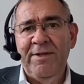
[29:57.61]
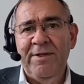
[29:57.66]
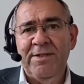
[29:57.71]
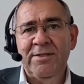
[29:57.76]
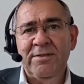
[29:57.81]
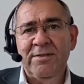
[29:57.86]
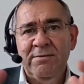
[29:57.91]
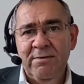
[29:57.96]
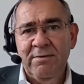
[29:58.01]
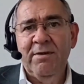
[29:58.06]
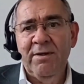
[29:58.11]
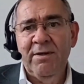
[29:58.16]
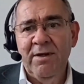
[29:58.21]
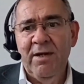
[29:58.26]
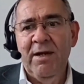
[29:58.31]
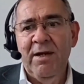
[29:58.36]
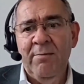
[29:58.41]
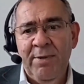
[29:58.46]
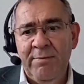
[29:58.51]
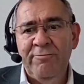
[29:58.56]
even if it's
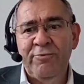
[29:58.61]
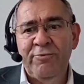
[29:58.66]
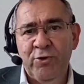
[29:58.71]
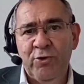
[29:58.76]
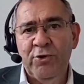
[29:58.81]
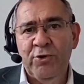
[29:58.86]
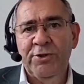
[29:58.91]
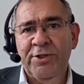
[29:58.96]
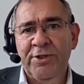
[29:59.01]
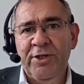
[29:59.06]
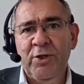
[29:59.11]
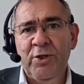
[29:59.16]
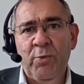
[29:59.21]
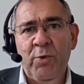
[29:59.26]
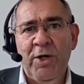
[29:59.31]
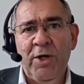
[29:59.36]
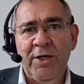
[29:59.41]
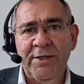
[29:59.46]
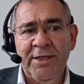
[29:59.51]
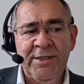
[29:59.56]
a bit broader
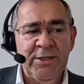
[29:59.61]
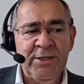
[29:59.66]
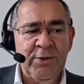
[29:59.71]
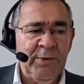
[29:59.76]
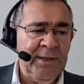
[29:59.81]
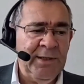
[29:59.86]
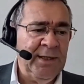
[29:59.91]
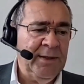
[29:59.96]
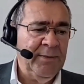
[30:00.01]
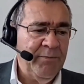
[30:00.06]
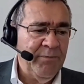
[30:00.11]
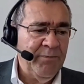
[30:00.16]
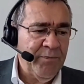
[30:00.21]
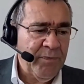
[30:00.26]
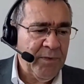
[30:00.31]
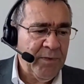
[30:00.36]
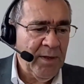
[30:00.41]
than the work they're doing.